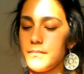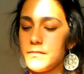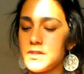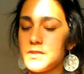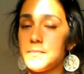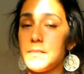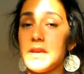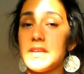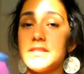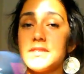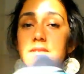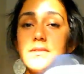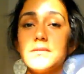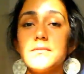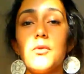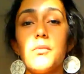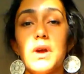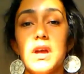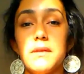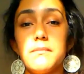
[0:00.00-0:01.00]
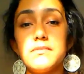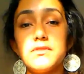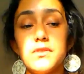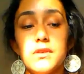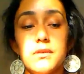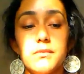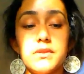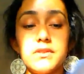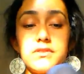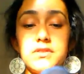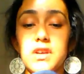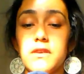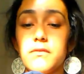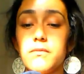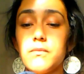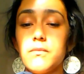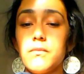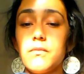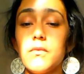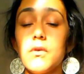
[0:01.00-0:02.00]
space away, so that way
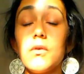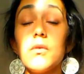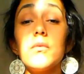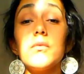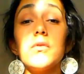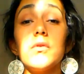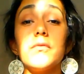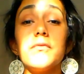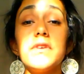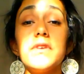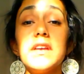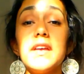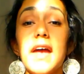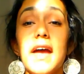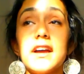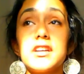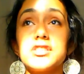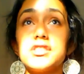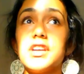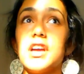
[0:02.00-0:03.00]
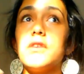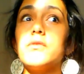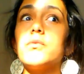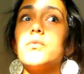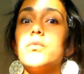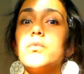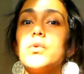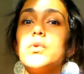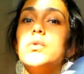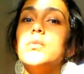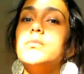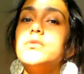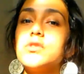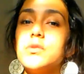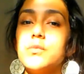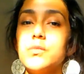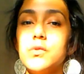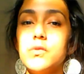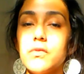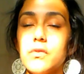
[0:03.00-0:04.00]
your feet actually have room
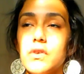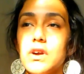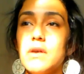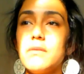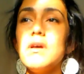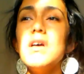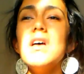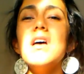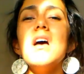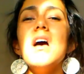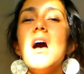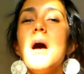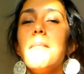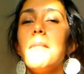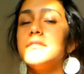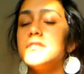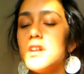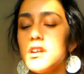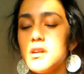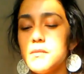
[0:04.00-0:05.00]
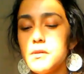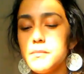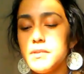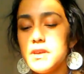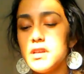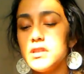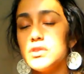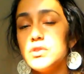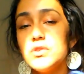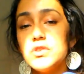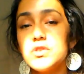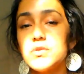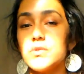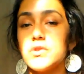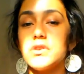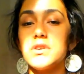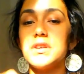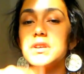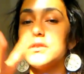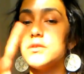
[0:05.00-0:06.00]
to move around. I'm not talking about being loose
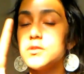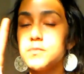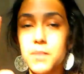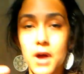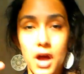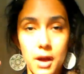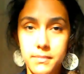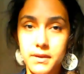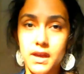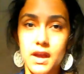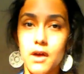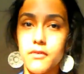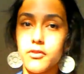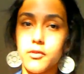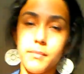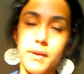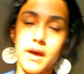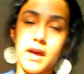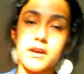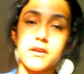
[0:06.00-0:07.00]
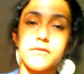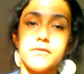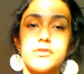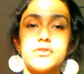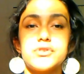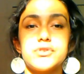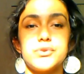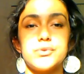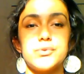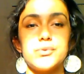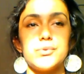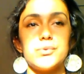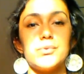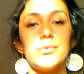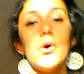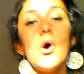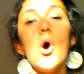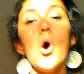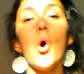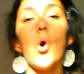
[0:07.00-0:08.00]
where your heel's popping out the back of your shoe,
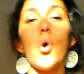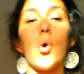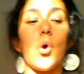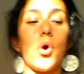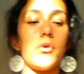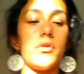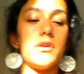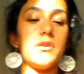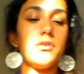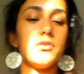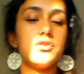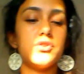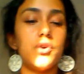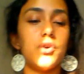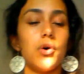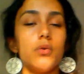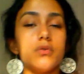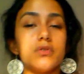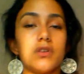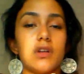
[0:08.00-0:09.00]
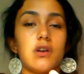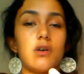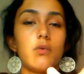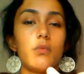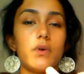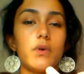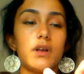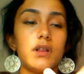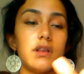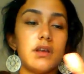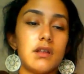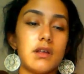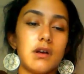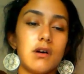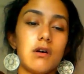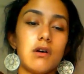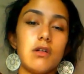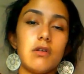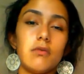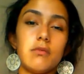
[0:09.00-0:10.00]
or that your toes are like wiggling like
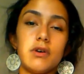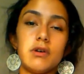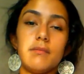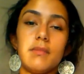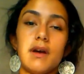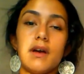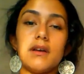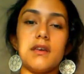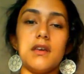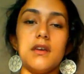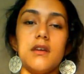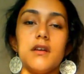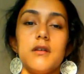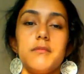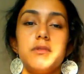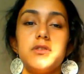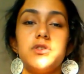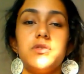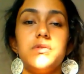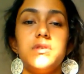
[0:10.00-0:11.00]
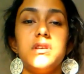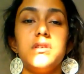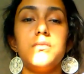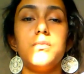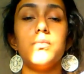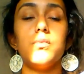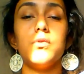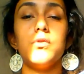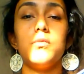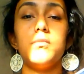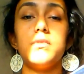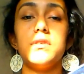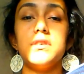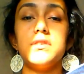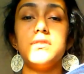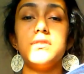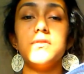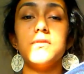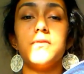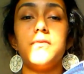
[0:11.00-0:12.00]
all the way back here, but you need room
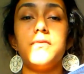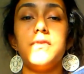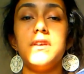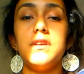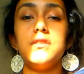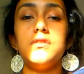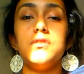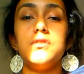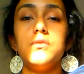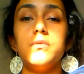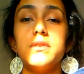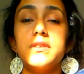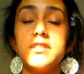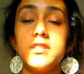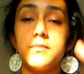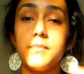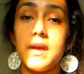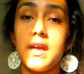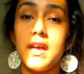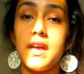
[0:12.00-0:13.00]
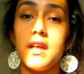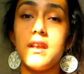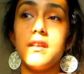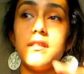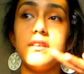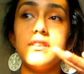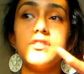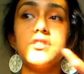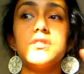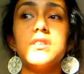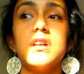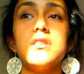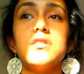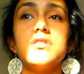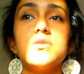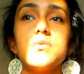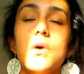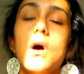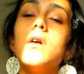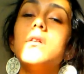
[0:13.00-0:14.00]
because your feet do expand and they tend to
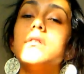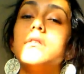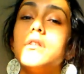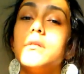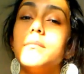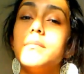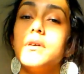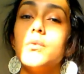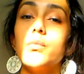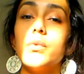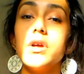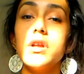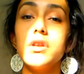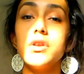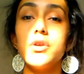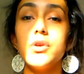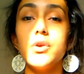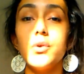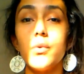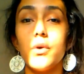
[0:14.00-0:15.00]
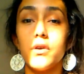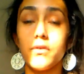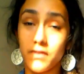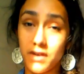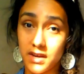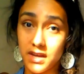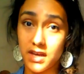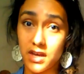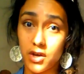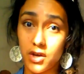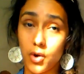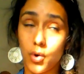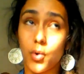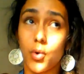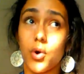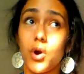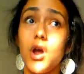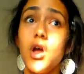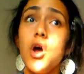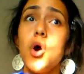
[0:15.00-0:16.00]
swell a little bit when you are running
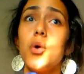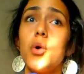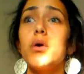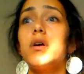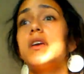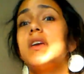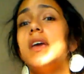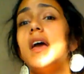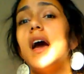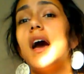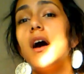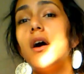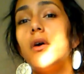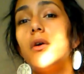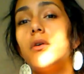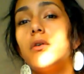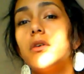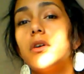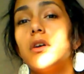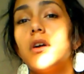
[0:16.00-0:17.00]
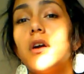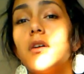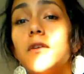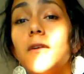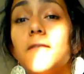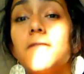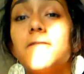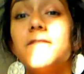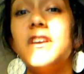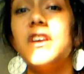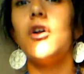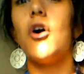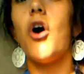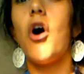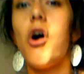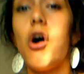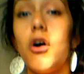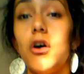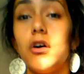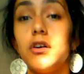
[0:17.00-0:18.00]
or working out or you're on your feet
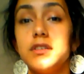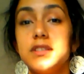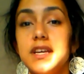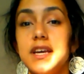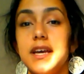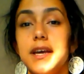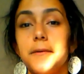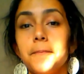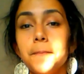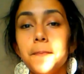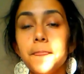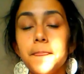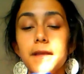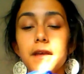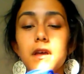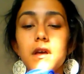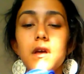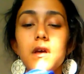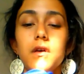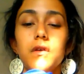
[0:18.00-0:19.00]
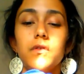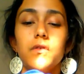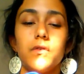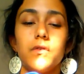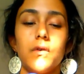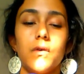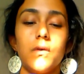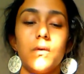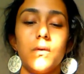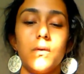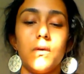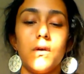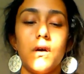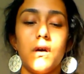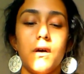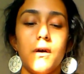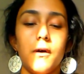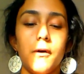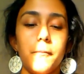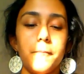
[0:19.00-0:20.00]
all day. So
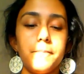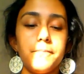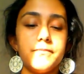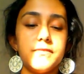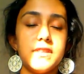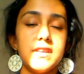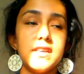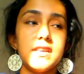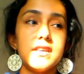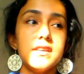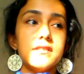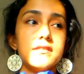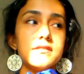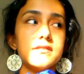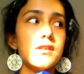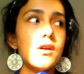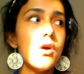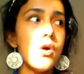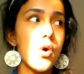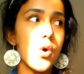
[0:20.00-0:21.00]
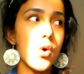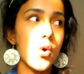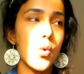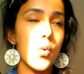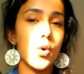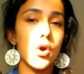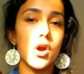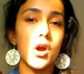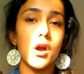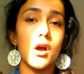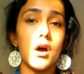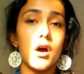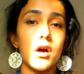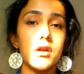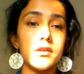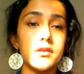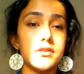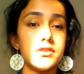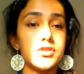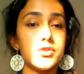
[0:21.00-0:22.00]
these were
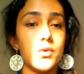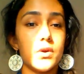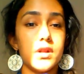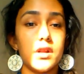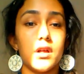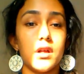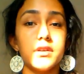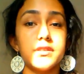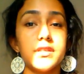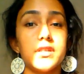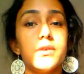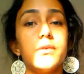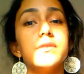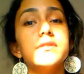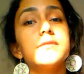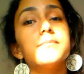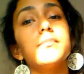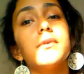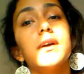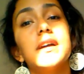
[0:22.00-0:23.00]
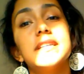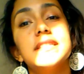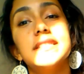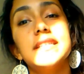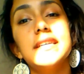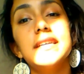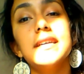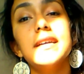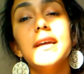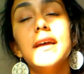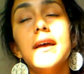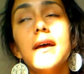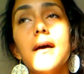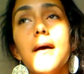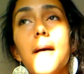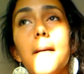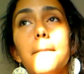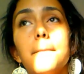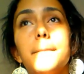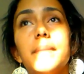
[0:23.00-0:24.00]
$120. I know it's pricey,
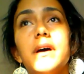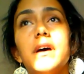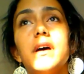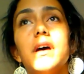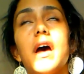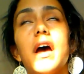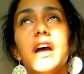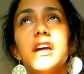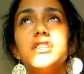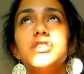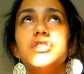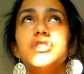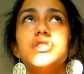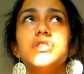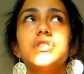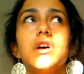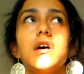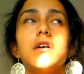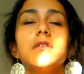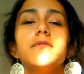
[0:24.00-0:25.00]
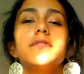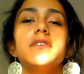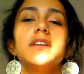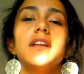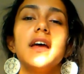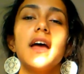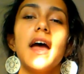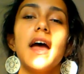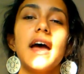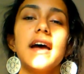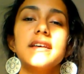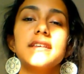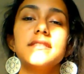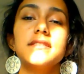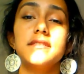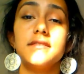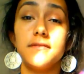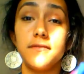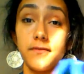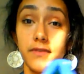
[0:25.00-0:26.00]
but I just thought of it
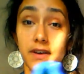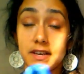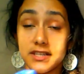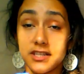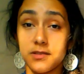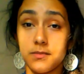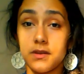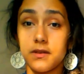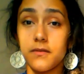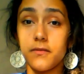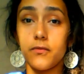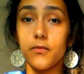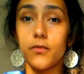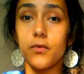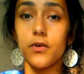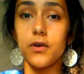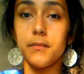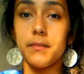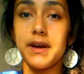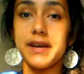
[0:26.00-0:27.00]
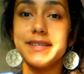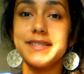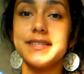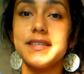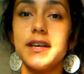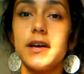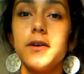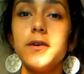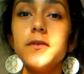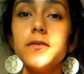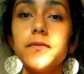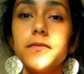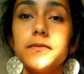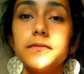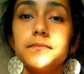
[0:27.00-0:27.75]
as an investment for myself,